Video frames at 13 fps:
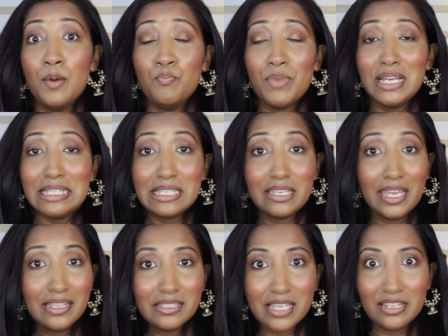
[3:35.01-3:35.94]
My
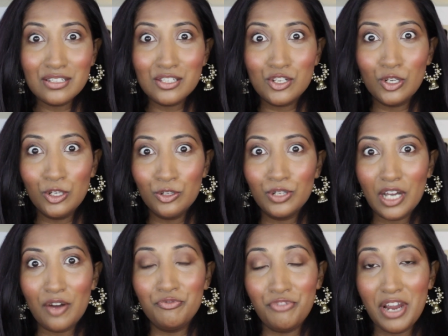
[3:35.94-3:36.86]
skin tends to
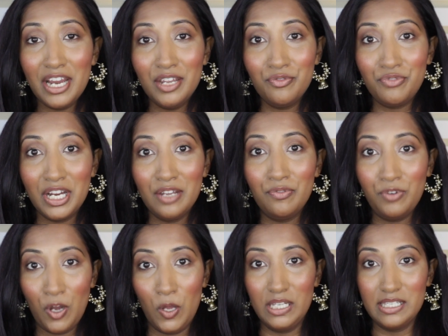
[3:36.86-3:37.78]
look very
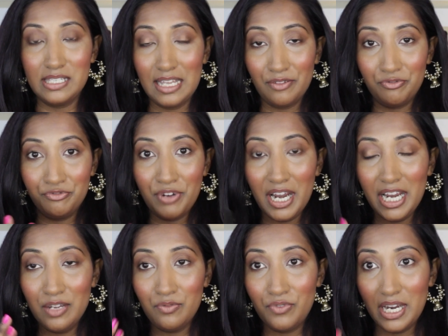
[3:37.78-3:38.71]
flawless, like
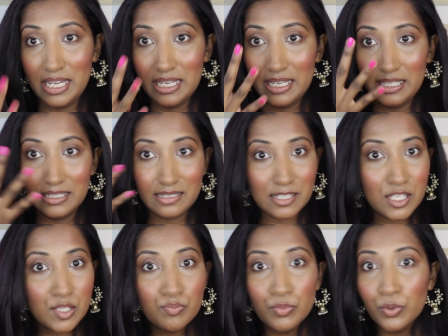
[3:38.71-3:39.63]
very
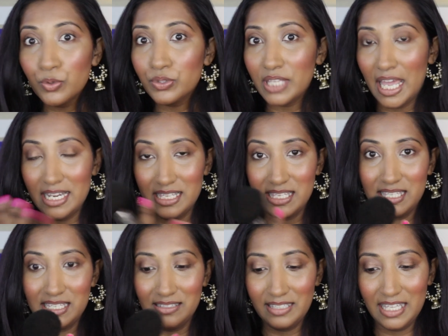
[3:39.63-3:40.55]
smooth and
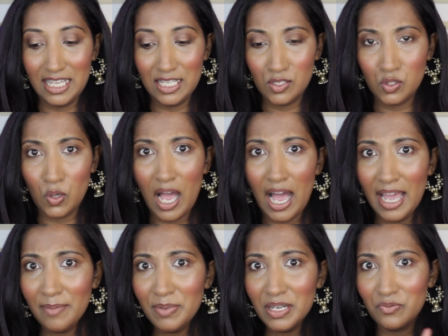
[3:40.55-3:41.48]
silky. So
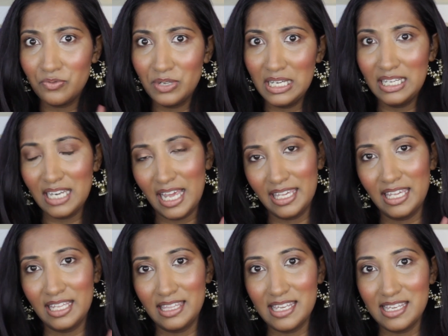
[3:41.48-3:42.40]
I've been really
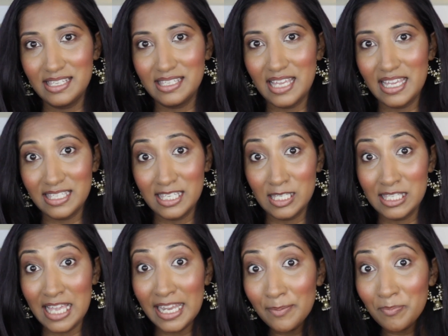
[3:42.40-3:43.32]
liking this as a
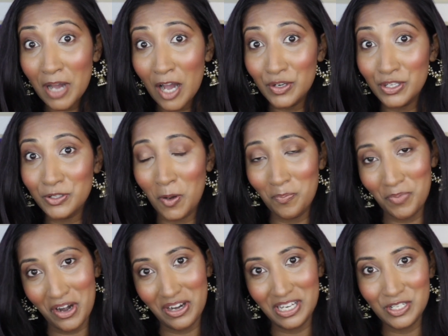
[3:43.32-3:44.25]
setting powder
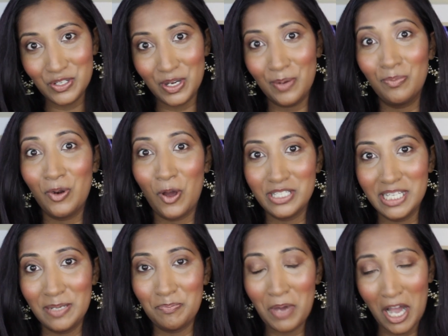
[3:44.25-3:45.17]
comparing to a
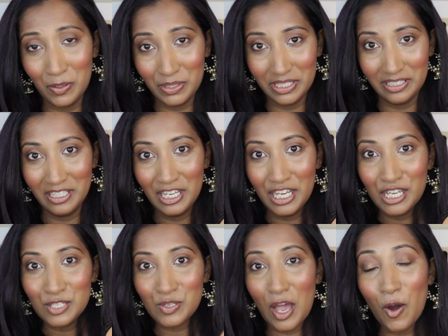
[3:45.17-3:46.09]
blotting powder.
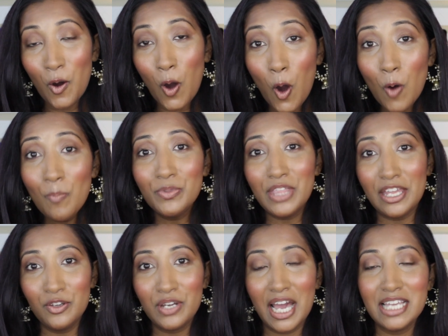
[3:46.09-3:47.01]
So I hope
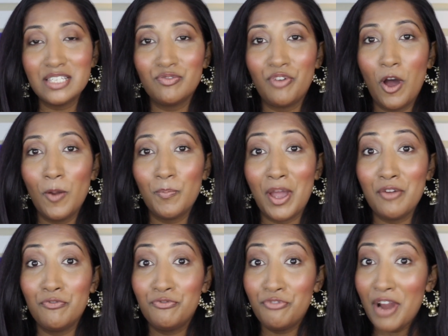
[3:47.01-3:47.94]
that you guys found my
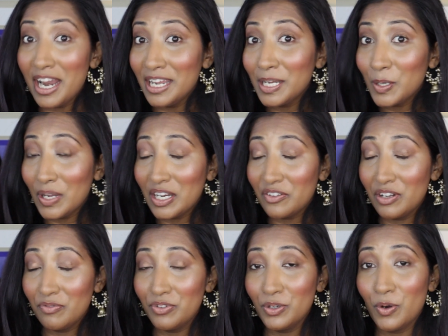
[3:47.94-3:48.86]
very quick
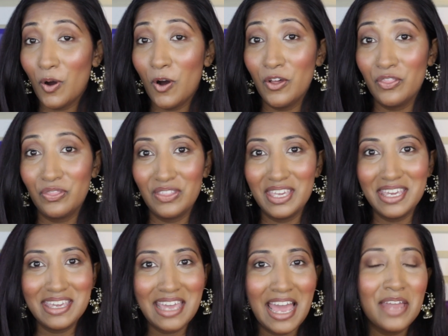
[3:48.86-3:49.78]
review on
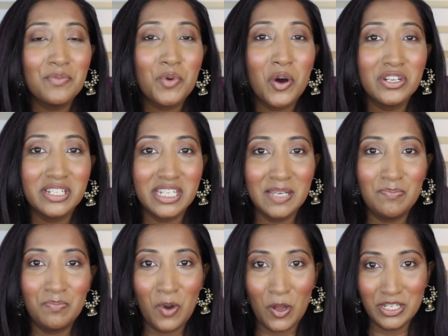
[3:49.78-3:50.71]
the Kat Von D
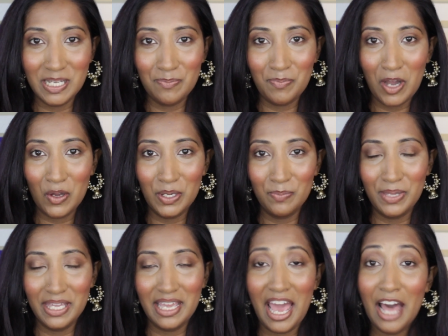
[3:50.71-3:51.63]
blotting powder
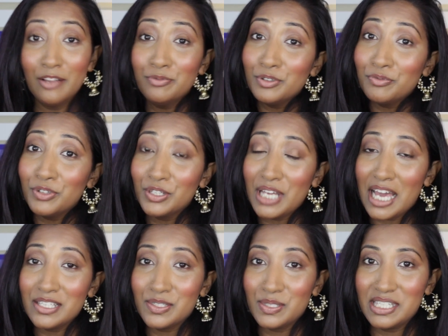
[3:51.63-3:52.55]
being helpful for you
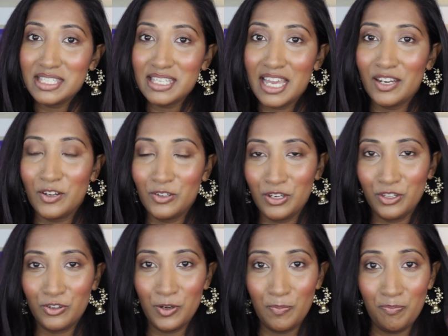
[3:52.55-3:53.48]
guys to decide or not
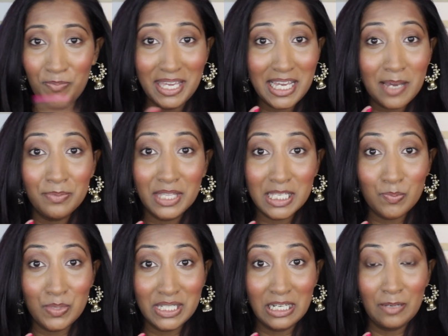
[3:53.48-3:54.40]
you're going to pick up this
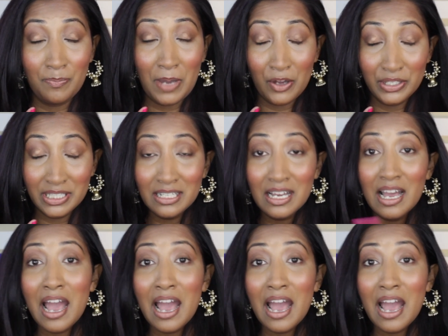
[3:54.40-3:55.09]
particular powder.